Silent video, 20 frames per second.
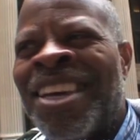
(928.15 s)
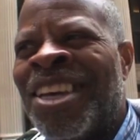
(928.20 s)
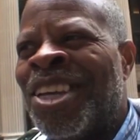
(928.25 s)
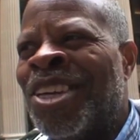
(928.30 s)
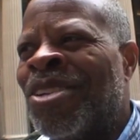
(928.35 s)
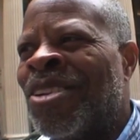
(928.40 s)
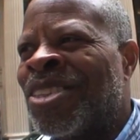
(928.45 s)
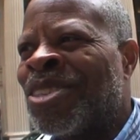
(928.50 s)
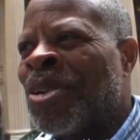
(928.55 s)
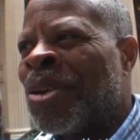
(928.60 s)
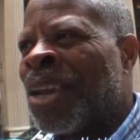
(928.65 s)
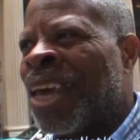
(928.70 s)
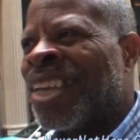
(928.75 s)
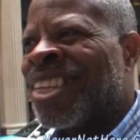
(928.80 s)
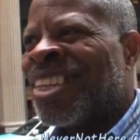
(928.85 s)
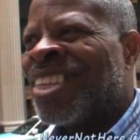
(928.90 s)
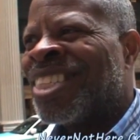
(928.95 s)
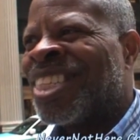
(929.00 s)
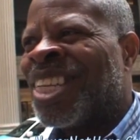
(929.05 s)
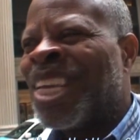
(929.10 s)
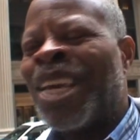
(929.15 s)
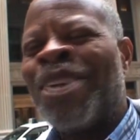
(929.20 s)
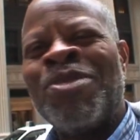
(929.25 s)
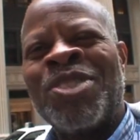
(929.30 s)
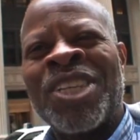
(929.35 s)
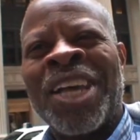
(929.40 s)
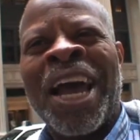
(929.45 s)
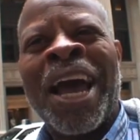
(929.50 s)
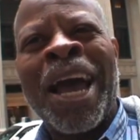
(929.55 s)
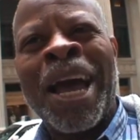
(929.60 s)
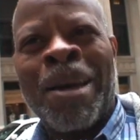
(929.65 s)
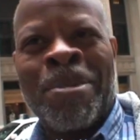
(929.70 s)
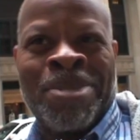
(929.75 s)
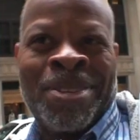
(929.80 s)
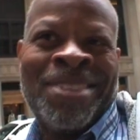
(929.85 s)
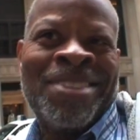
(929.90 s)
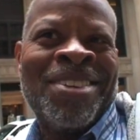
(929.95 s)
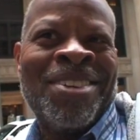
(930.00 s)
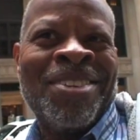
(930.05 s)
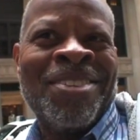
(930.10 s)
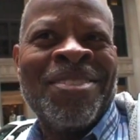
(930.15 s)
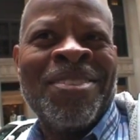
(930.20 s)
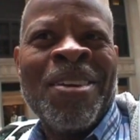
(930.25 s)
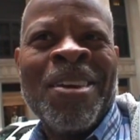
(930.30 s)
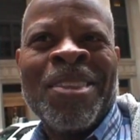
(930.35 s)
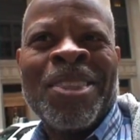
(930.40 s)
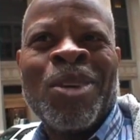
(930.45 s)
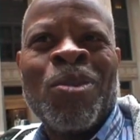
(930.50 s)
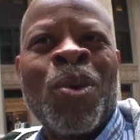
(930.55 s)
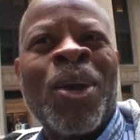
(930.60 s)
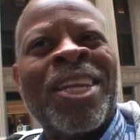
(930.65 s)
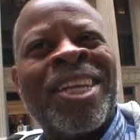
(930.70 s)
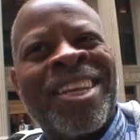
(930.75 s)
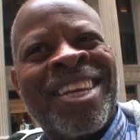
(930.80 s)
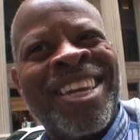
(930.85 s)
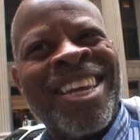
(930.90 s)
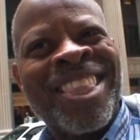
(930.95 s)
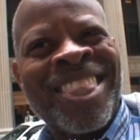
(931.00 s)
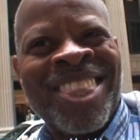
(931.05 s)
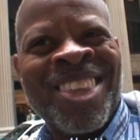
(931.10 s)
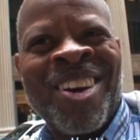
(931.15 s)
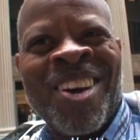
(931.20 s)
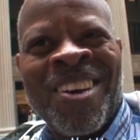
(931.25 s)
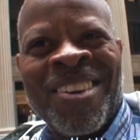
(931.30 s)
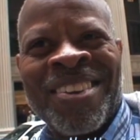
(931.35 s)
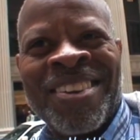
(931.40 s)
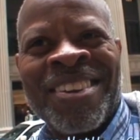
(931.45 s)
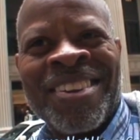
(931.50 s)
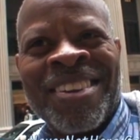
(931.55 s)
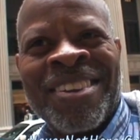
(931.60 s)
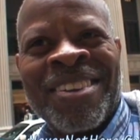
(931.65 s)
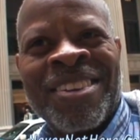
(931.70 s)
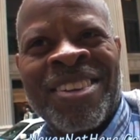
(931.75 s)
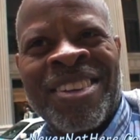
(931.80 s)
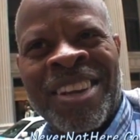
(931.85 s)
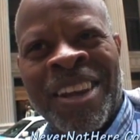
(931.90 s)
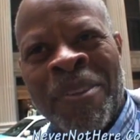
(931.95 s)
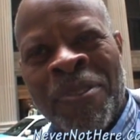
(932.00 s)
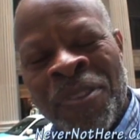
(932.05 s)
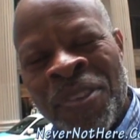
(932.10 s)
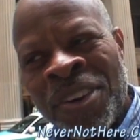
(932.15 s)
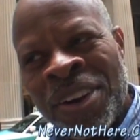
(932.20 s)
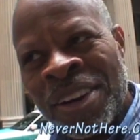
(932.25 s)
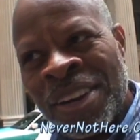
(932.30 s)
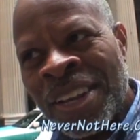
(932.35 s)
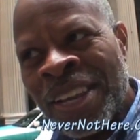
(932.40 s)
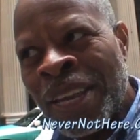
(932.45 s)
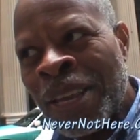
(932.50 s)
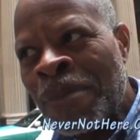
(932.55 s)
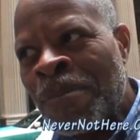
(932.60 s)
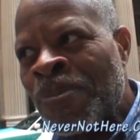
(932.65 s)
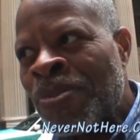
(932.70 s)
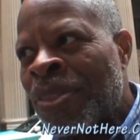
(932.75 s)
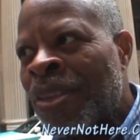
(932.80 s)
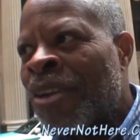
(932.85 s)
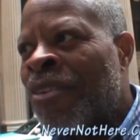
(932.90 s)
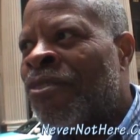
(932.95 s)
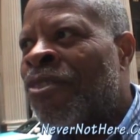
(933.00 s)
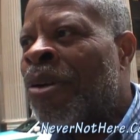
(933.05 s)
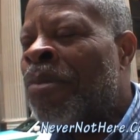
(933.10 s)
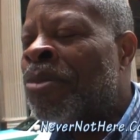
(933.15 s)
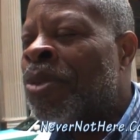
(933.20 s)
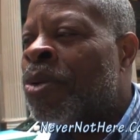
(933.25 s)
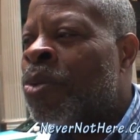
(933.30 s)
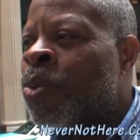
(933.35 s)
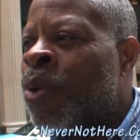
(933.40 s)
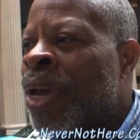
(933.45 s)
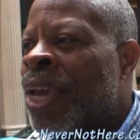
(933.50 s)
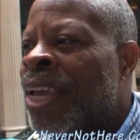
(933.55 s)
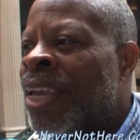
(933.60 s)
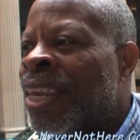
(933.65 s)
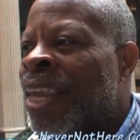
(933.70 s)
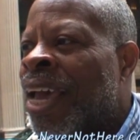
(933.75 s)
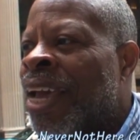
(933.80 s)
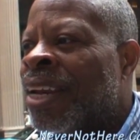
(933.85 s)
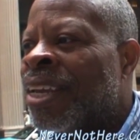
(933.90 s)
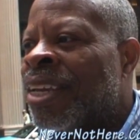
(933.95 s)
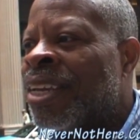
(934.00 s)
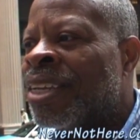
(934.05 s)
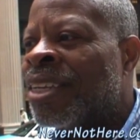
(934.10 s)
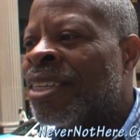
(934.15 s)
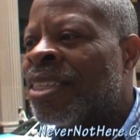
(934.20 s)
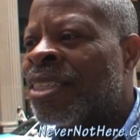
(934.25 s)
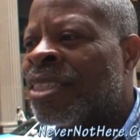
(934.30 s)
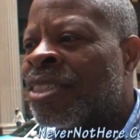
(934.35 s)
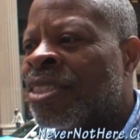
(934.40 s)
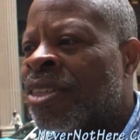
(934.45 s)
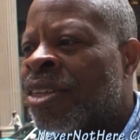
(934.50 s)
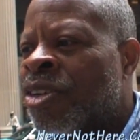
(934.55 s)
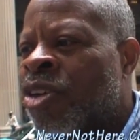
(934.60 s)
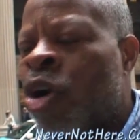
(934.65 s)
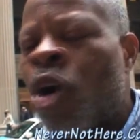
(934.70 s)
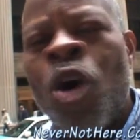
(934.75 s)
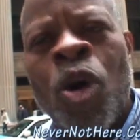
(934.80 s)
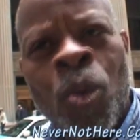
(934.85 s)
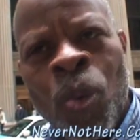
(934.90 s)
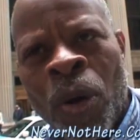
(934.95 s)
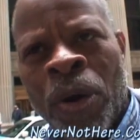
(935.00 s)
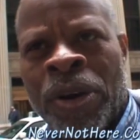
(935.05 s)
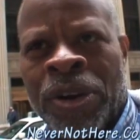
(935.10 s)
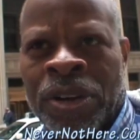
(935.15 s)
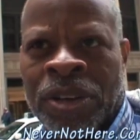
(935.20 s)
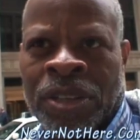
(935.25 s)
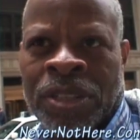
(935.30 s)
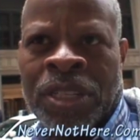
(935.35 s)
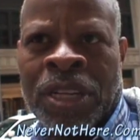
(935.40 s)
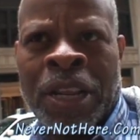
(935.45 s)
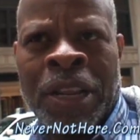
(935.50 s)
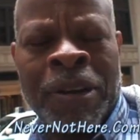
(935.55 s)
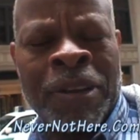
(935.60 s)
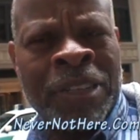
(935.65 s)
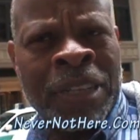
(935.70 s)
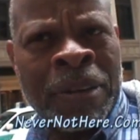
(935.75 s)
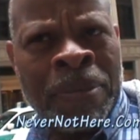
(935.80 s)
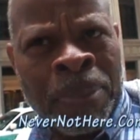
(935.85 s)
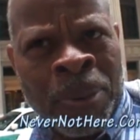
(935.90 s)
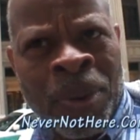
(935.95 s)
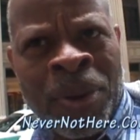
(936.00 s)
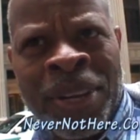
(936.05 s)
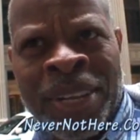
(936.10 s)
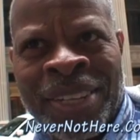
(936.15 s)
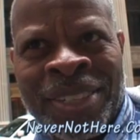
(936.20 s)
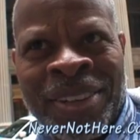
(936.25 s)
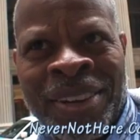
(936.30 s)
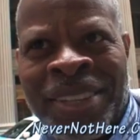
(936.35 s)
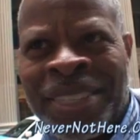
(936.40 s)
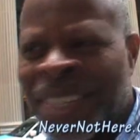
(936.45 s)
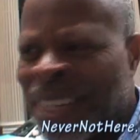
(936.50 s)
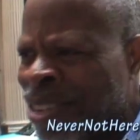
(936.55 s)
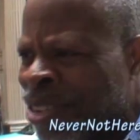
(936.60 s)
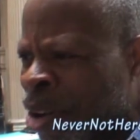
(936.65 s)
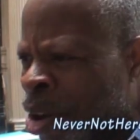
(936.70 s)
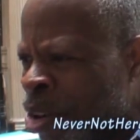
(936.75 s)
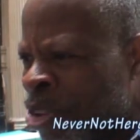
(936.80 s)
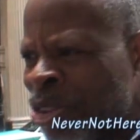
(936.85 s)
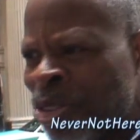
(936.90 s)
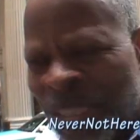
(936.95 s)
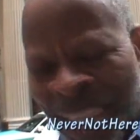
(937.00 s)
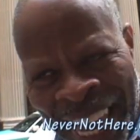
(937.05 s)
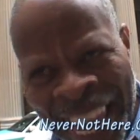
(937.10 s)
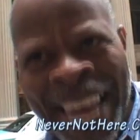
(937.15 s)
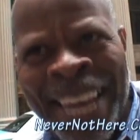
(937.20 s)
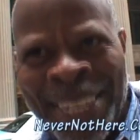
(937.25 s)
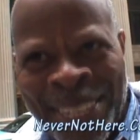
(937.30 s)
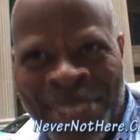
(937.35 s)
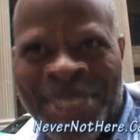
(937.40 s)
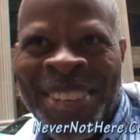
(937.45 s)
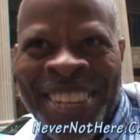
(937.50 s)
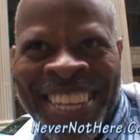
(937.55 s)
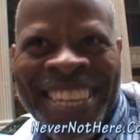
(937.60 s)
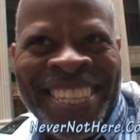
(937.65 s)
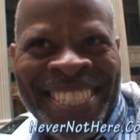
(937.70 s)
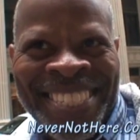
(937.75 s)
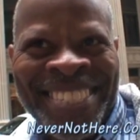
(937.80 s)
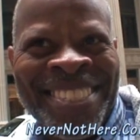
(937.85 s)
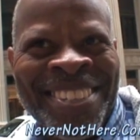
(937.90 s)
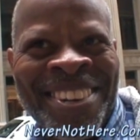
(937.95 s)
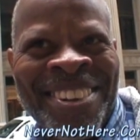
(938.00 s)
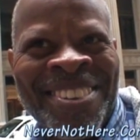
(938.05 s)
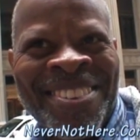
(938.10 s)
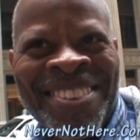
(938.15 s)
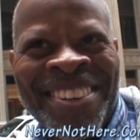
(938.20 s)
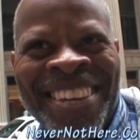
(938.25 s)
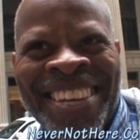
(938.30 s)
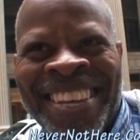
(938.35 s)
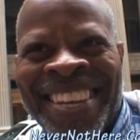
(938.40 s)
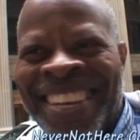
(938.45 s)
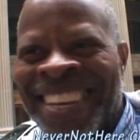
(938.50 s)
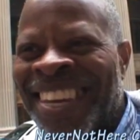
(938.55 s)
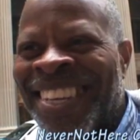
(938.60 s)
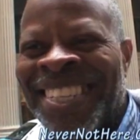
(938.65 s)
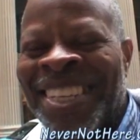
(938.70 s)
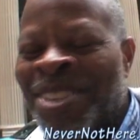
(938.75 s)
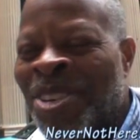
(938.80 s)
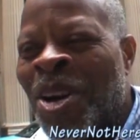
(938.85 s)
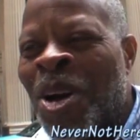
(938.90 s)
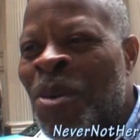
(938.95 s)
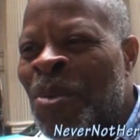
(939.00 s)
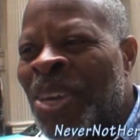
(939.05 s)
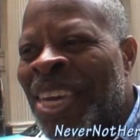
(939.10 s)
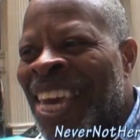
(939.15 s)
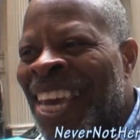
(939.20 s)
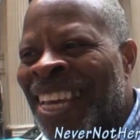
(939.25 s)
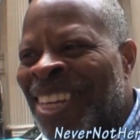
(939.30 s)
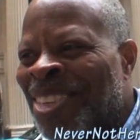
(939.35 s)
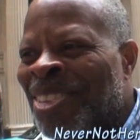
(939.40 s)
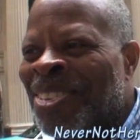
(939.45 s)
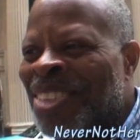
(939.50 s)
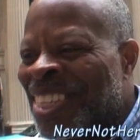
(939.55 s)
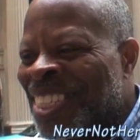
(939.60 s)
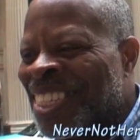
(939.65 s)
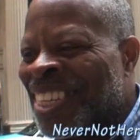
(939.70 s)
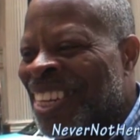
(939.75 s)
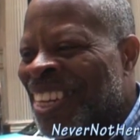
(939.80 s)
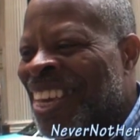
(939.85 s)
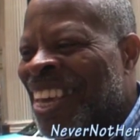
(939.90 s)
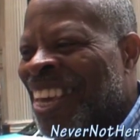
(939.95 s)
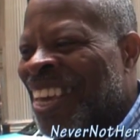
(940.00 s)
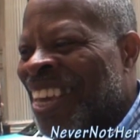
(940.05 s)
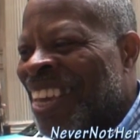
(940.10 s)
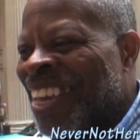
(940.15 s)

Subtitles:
You know, it's sort of like Steve Jobs, you know, the way that he thought differently from the way that his co-workers and his employees thought. He said, no, you can do this, you know? He said, no, we can't do this in